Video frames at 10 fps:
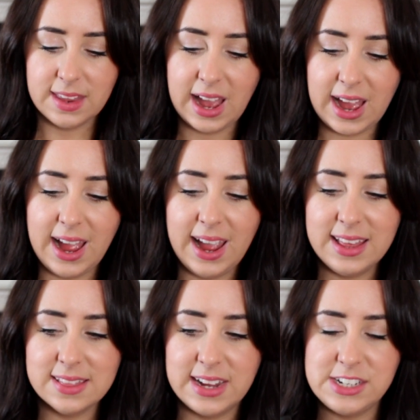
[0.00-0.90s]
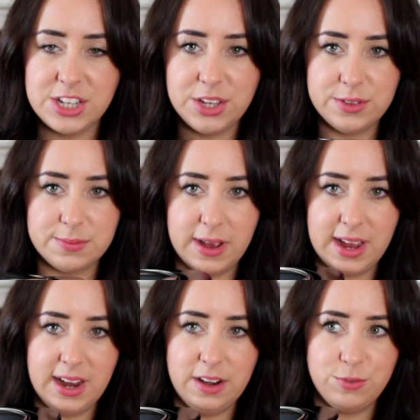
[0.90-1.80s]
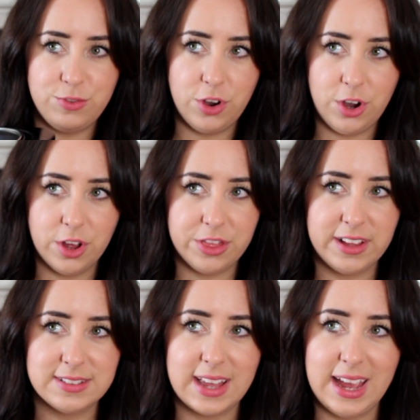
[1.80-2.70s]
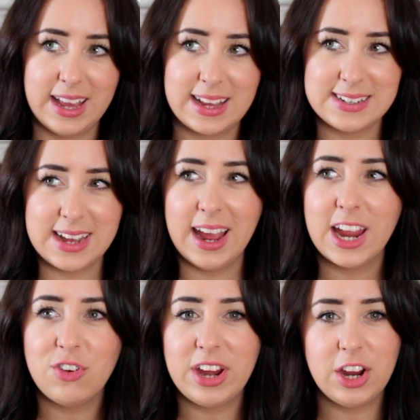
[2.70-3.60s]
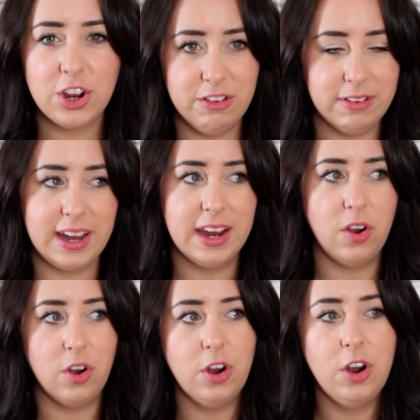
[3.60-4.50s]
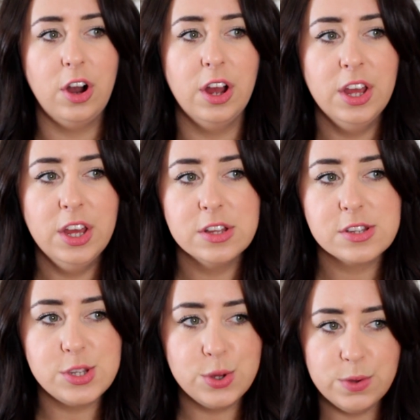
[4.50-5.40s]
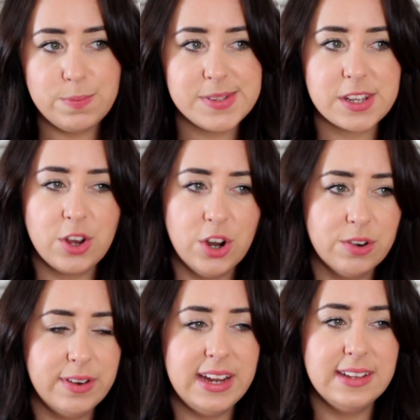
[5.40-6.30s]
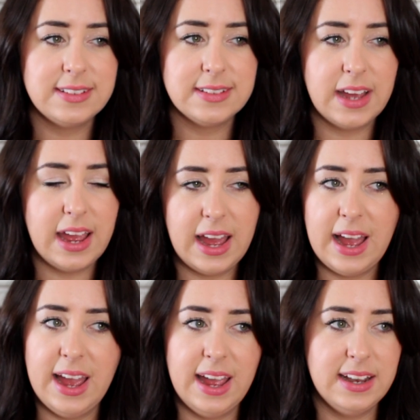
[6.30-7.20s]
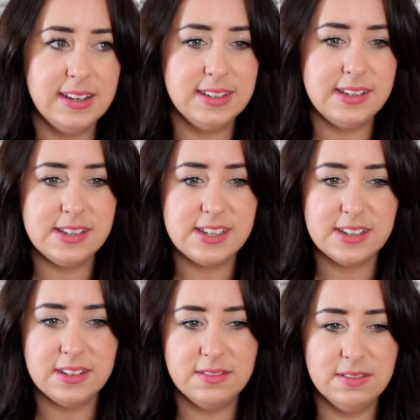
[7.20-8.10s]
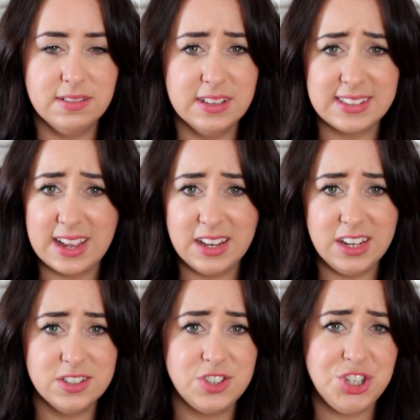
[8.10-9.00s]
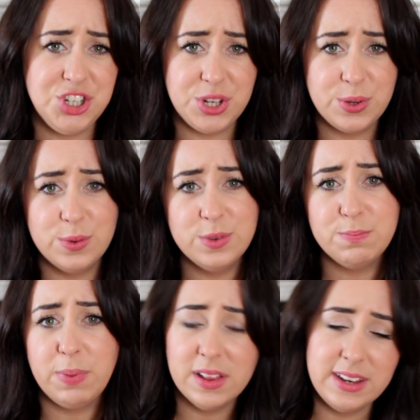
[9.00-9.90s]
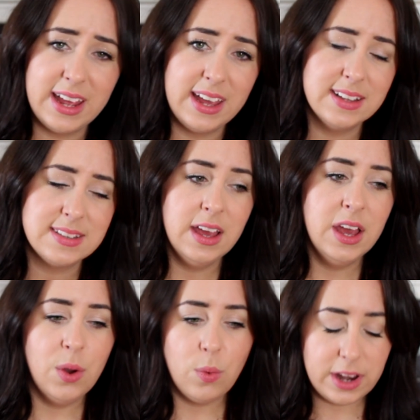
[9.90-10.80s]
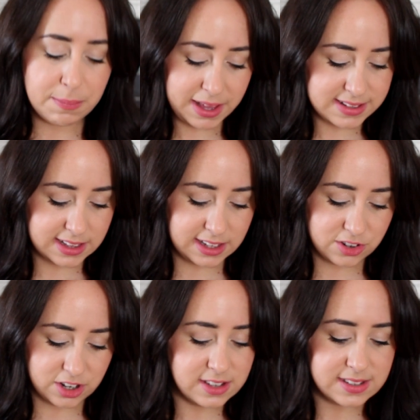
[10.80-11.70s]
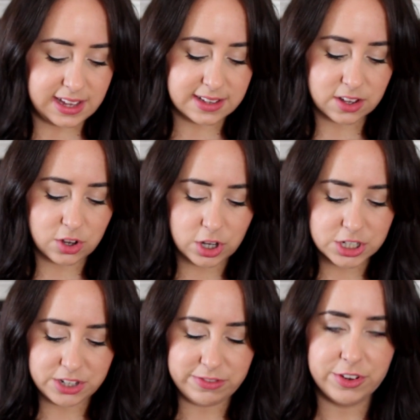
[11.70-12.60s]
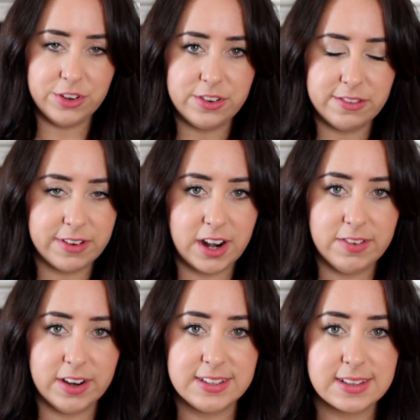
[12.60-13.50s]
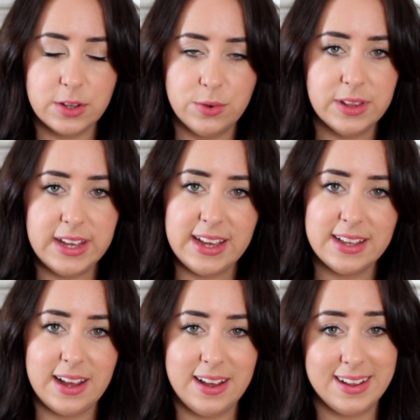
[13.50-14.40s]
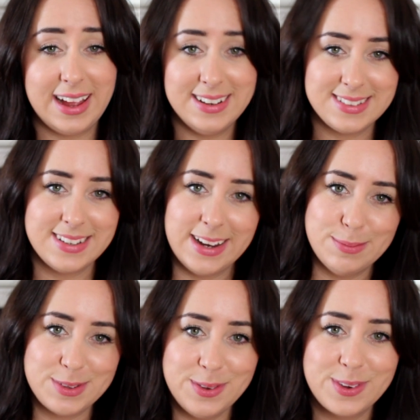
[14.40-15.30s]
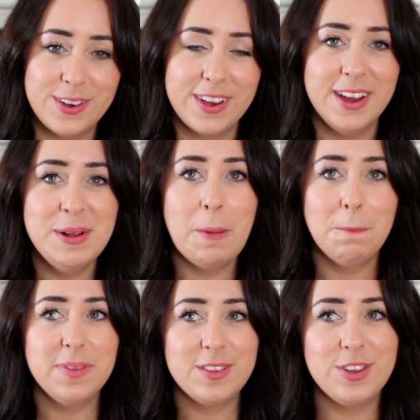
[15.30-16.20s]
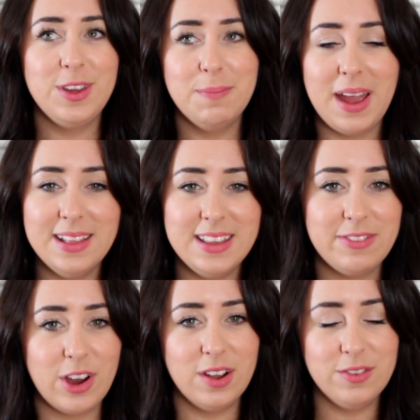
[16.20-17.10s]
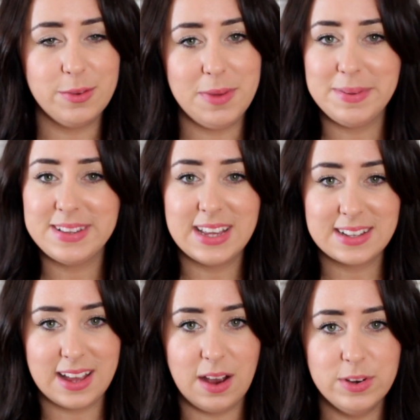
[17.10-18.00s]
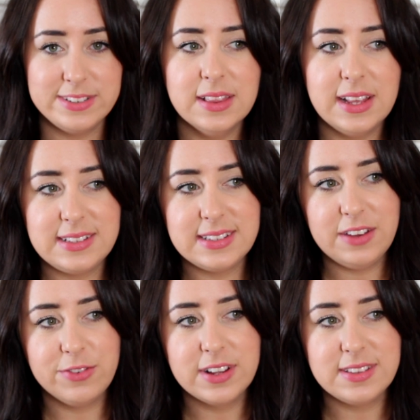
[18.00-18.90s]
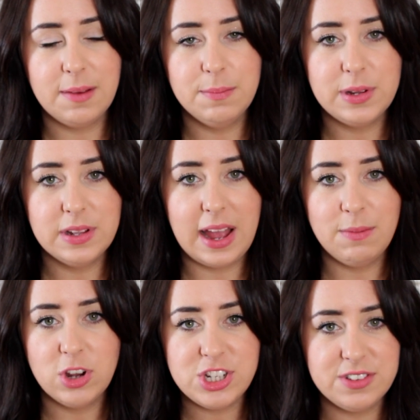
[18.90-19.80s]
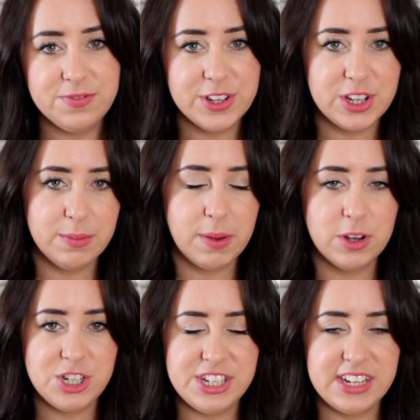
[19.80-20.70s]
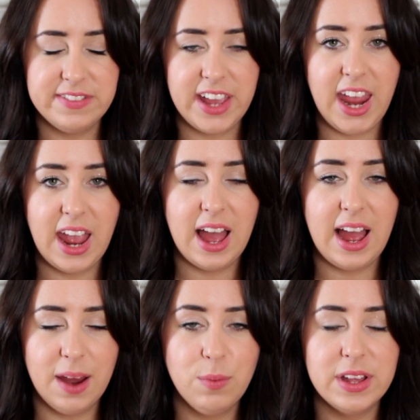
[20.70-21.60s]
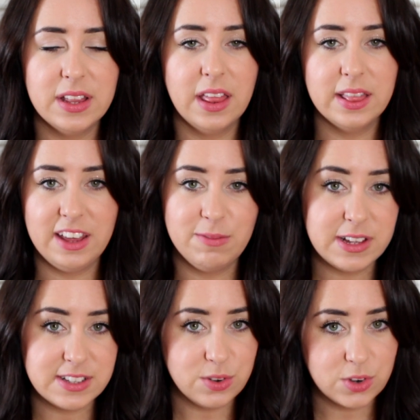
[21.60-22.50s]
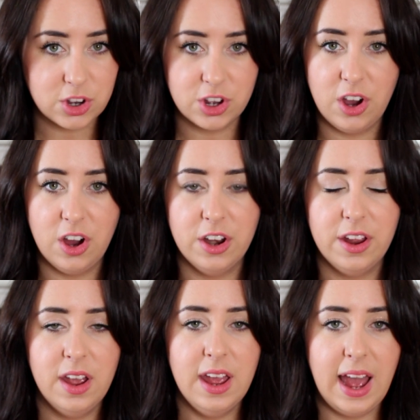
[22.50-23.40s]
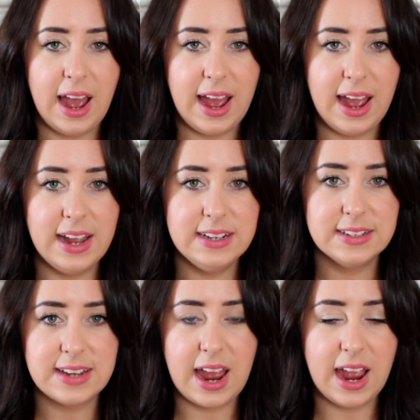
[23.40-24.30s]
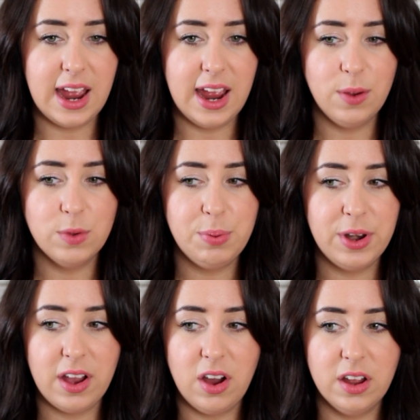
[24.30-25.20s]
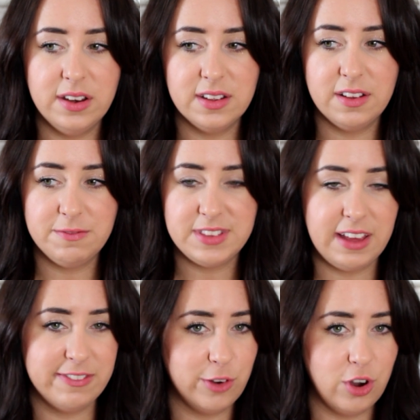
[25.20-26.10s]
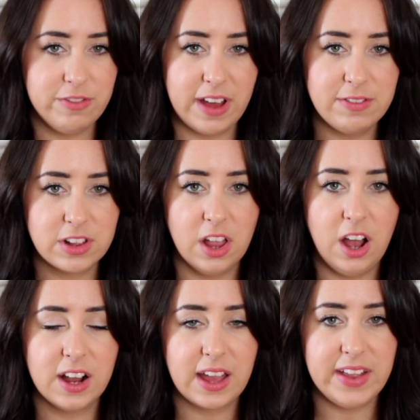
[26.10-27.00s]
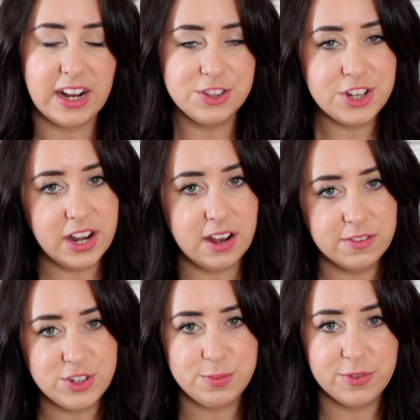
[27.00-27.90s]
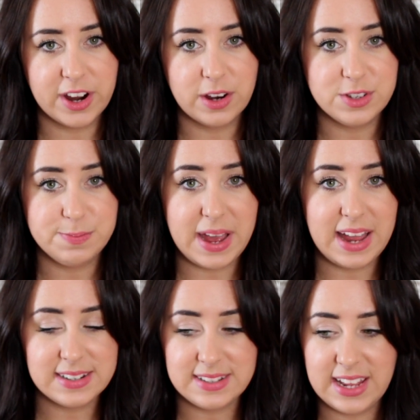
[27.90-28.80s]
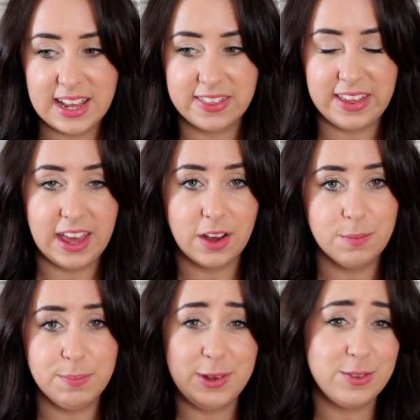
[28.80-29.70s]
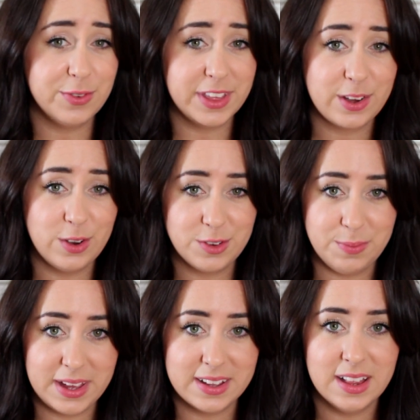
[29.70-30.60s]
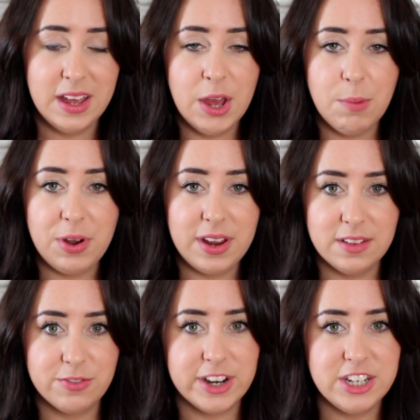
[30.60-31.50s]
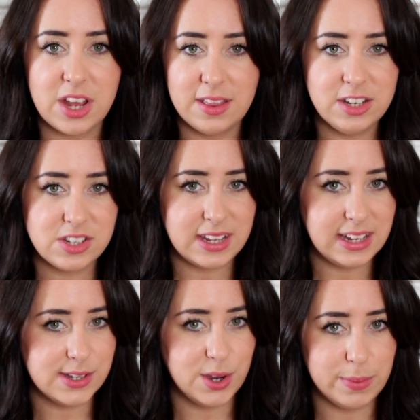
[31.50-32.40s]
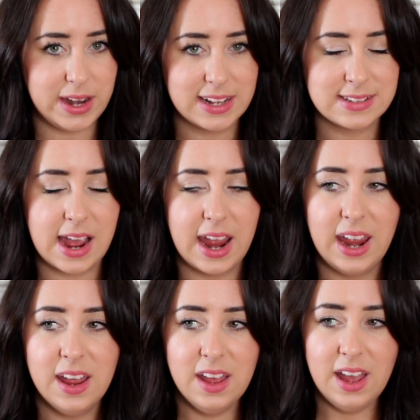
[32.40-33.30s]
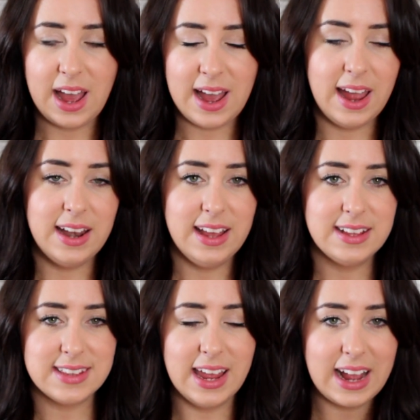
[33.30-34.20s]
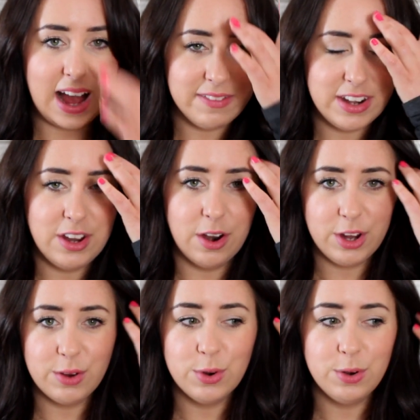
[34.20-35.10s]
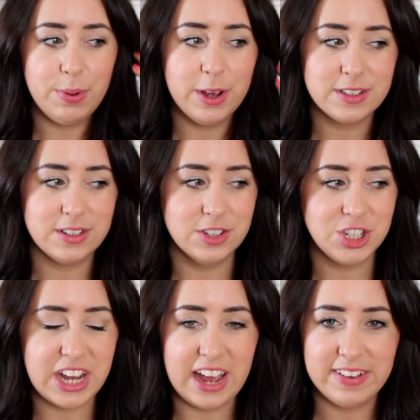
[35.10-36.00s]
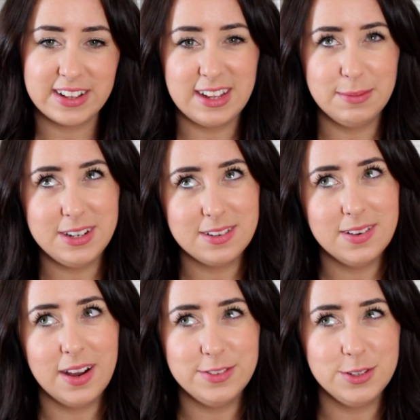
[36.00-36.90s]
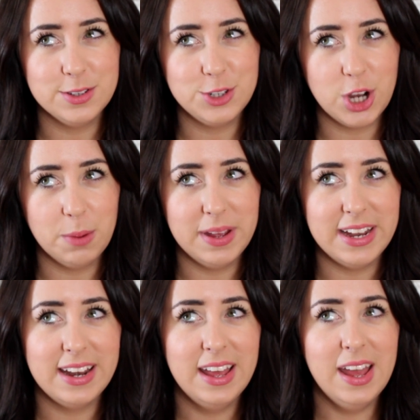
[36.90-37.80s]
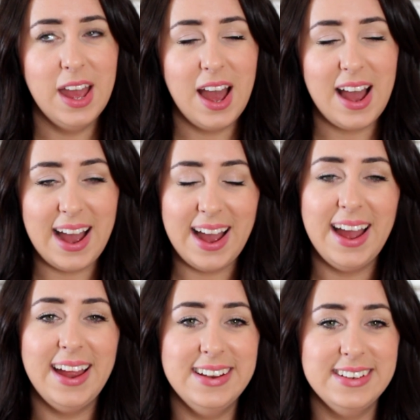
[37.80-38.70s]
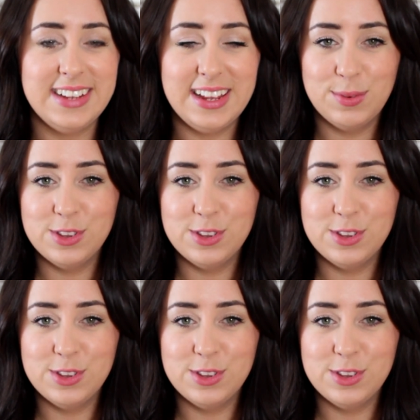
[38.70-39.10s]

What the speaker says: I like to use mine for things like Thai green curry or soups, curries, and lasagnas, stews, bolognese. What it basically does is cooks your food very, very slowly, hence the name slow cooker. So you might leave it on for maybe 6 hours. Let's say, for example, I'm watching a film, I'm watching TV, I will leave my slow cooker on and I will put it on at say 4 or 5 o'clock, and then I'll turn it off just before I go to bed, take the beautifully cooked meal, put it in the fridge, and then just heat it up the next night. And it's like having your own personal chef, except you do have to do the chopping, and it